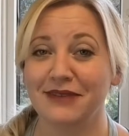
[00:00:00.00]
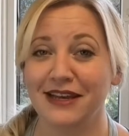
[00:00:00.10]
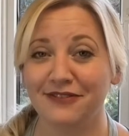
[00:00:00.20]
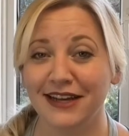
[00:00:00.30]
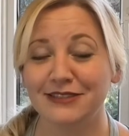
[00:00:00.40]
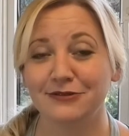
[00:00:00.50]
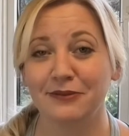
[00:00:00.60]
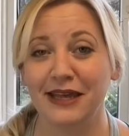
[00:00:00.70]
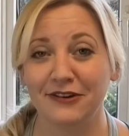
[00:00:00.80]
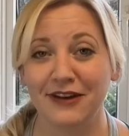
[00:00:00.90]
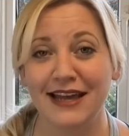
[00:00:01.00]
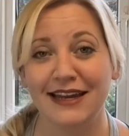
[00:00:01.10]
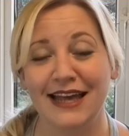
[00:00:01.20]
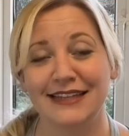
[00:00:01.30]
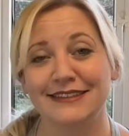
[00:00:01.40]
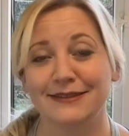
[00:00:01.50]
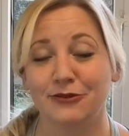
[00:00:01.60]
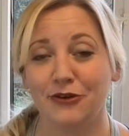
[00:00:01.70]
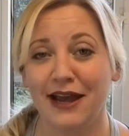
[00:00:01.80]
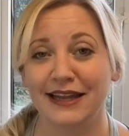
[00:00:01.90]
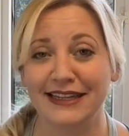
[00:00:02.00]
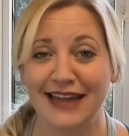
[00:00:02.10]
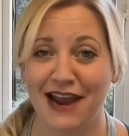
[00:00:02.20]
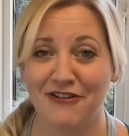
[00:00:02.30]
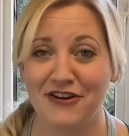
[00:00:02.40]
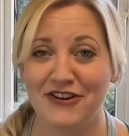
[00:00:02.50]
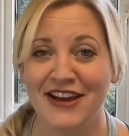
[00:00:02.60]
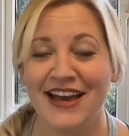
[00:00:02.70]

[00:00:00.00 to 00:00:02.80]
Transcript: advice from the internet and some trial and error